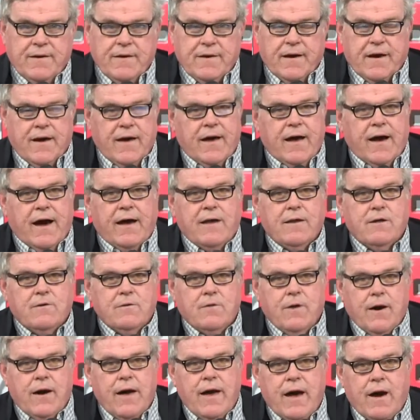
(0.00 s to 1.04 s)
And I don't
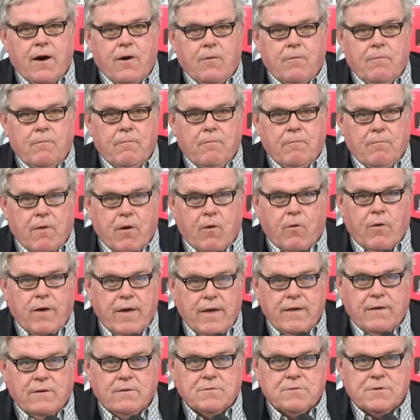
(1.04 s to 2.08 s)
know how Mo
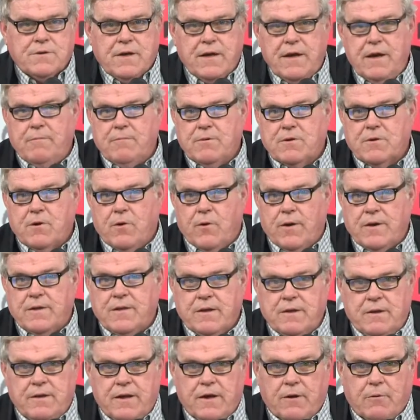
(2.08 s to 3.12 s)
Hill's team is going
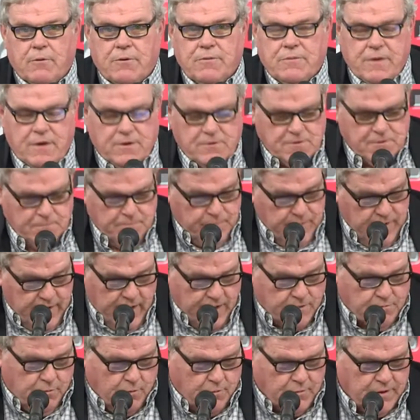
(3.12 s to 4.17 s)
to deal with this. And
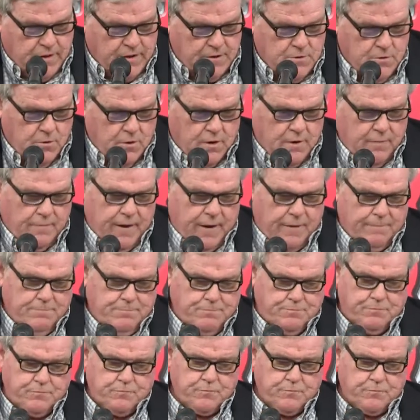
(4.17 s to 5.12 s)
that's what we're going to talk about.